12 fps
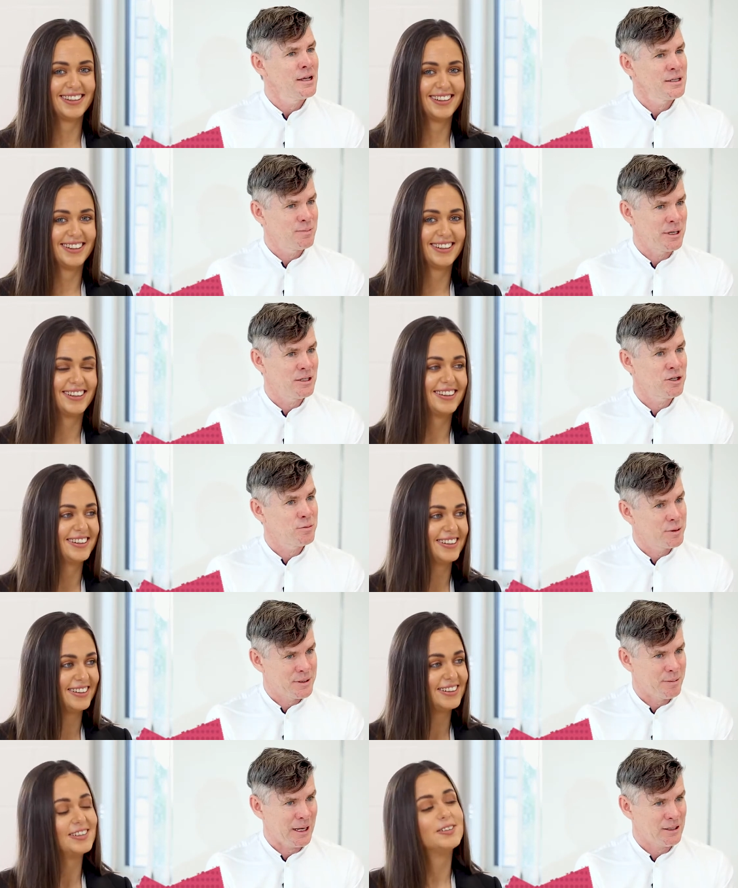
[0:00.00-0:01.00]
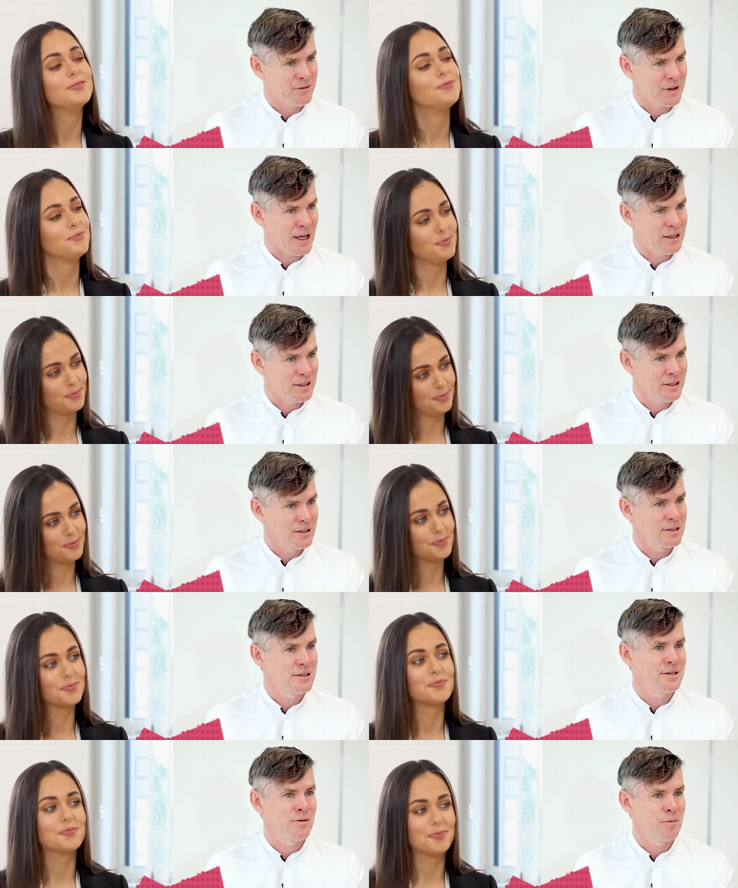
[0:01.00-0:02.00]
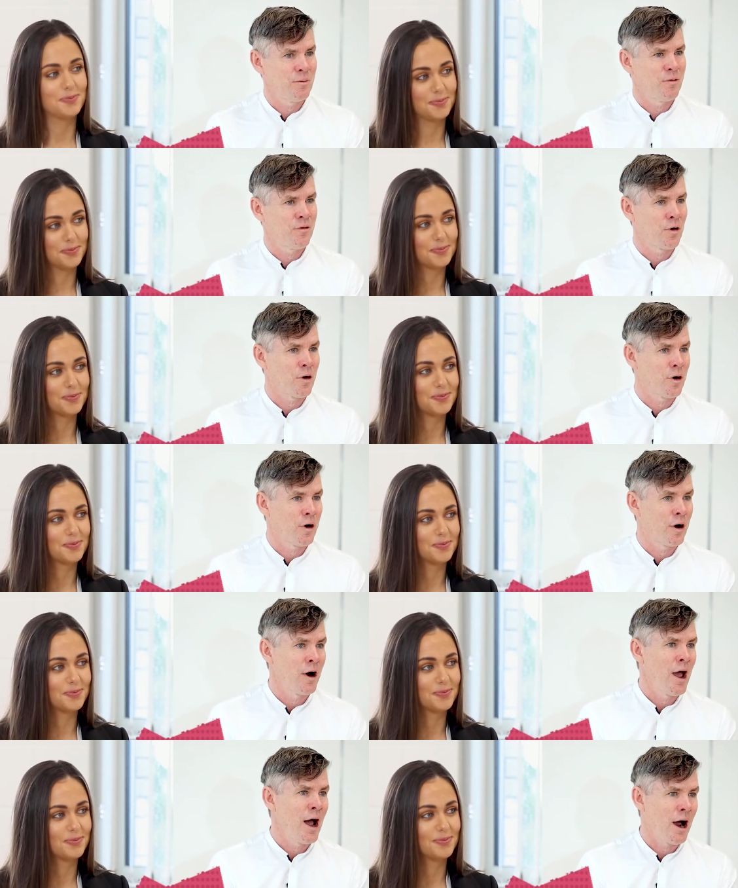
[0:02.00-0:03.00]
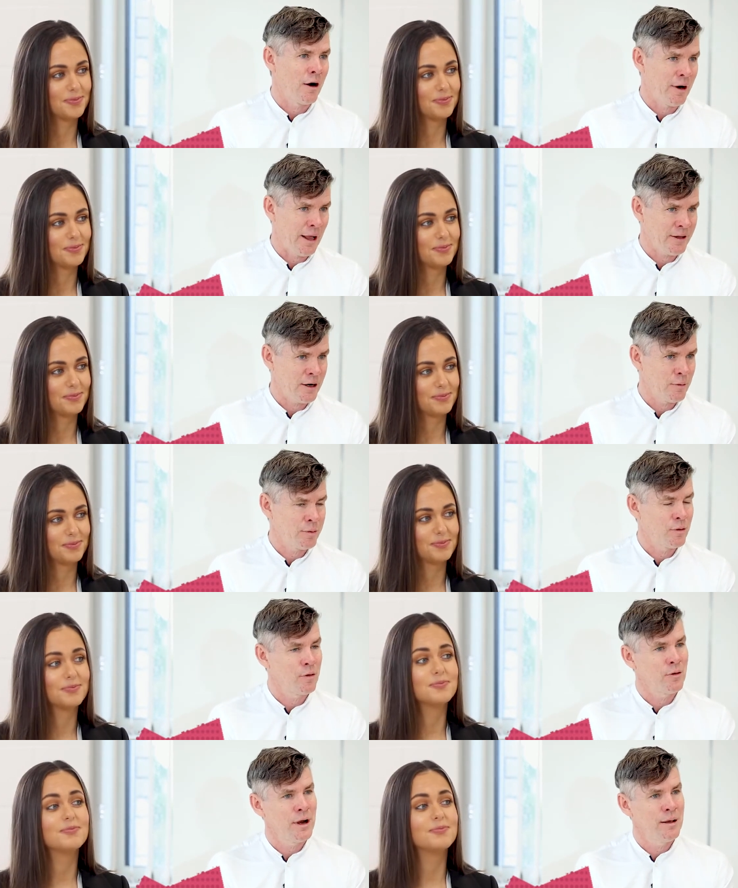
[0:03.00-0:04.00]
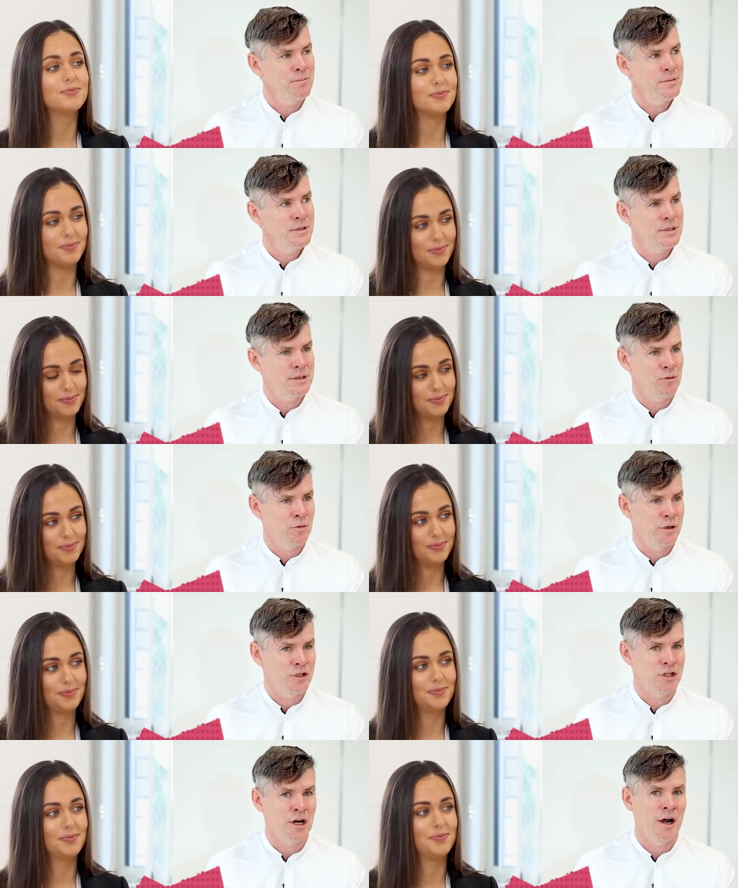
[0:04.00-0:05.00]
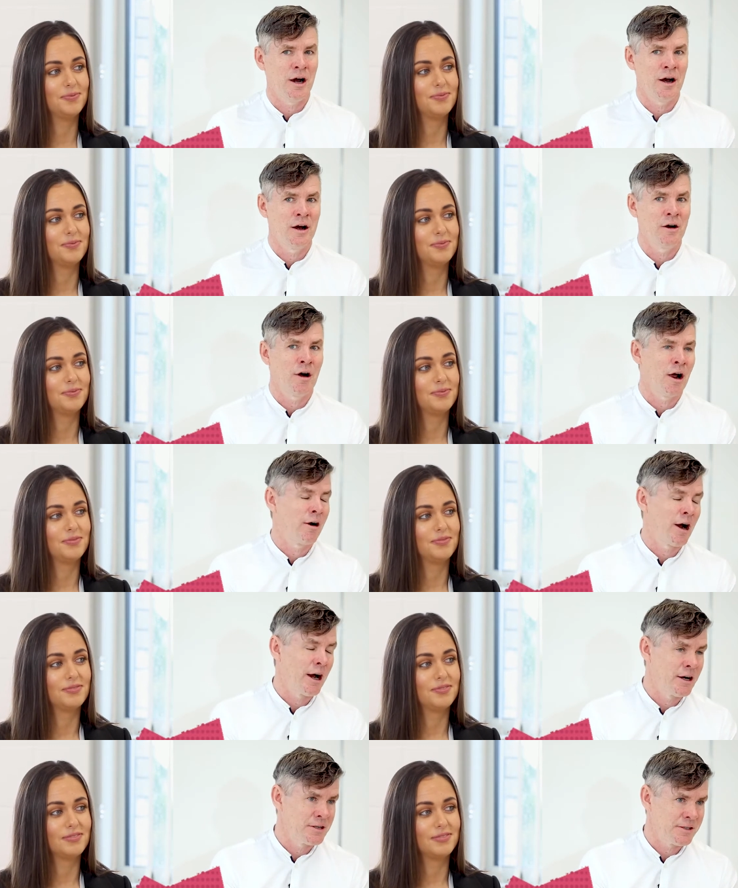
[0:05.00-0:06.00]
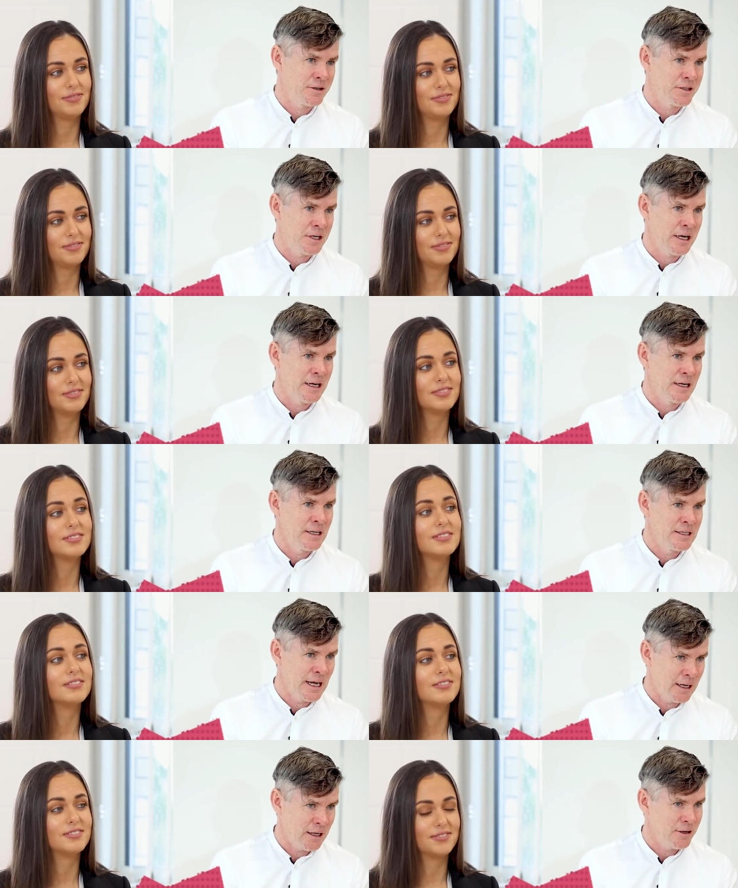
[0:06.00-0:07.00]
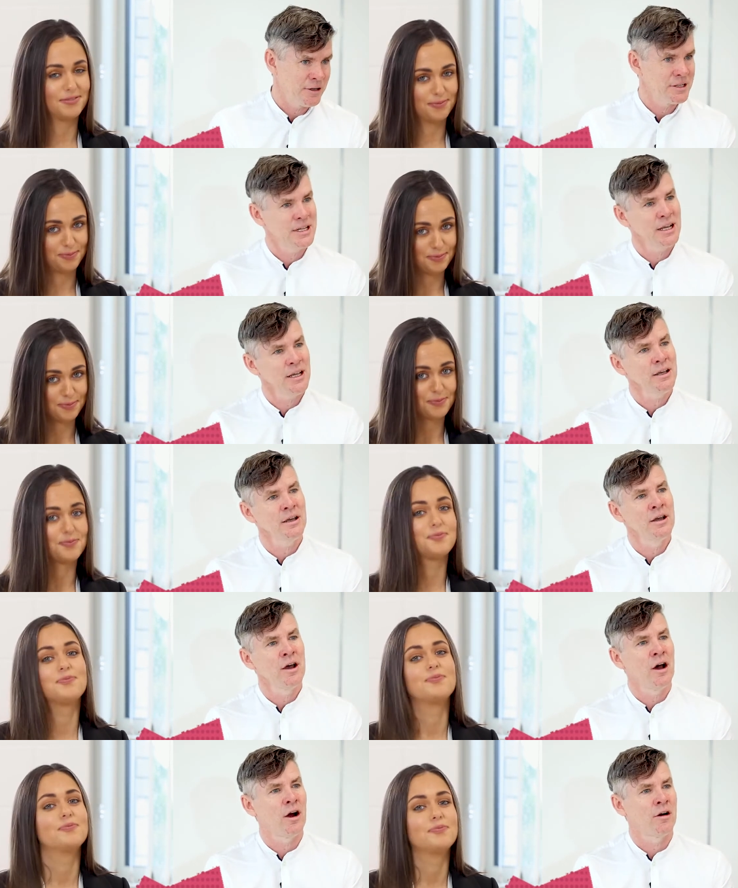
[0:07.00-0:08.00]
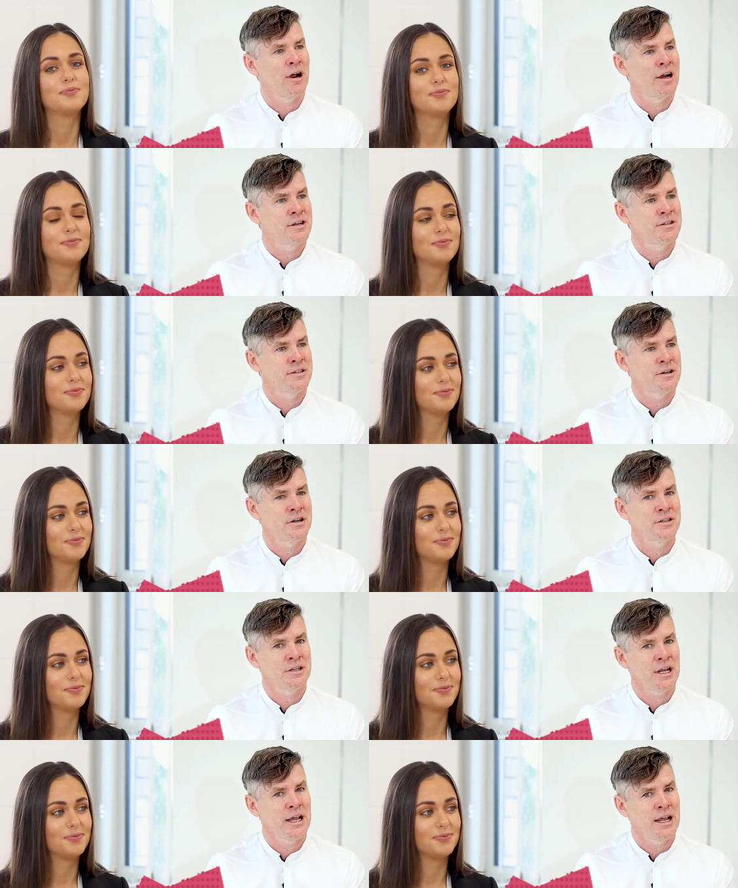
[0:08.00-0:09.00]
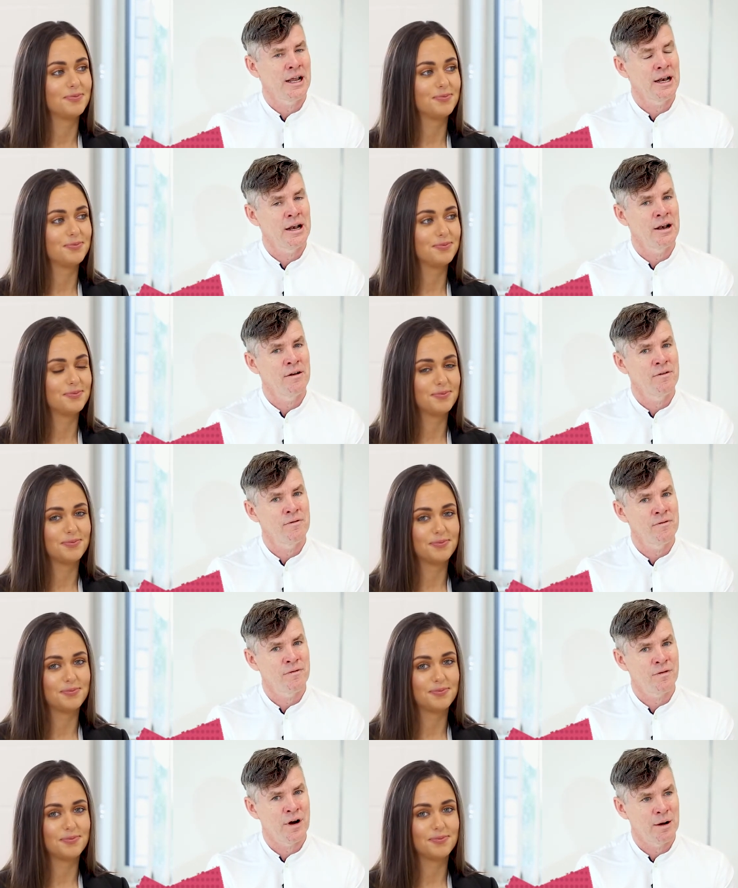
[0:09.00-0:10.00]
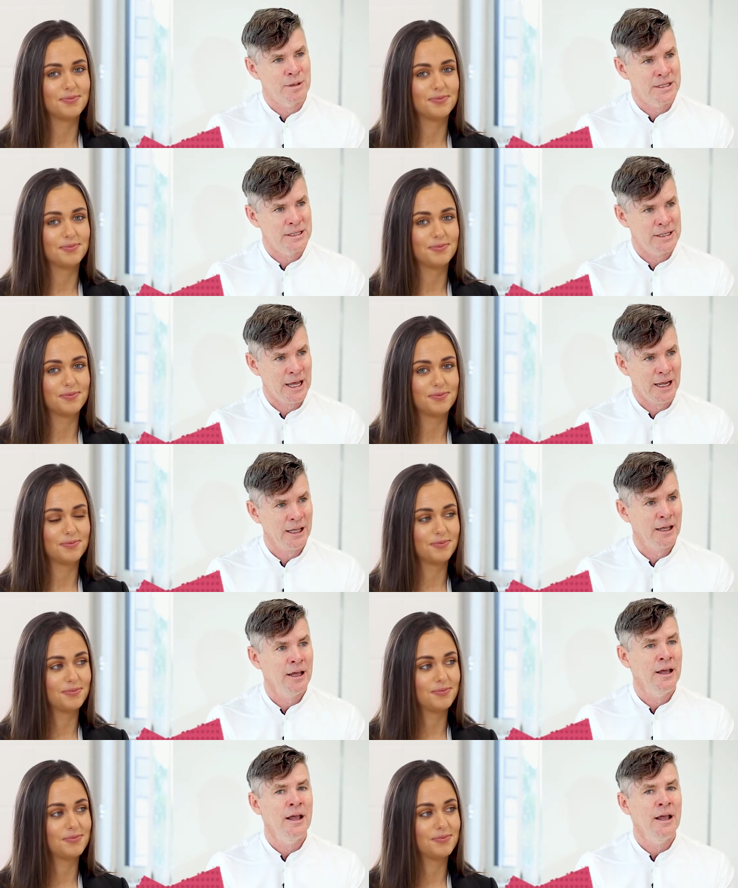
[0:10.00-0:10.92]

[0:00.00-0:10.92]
Speaker 1: speak to prospective candidates for our healthcare programs, mm -hmm. which are our higher cert in dental nursing, our higher cert in pharmacy tech.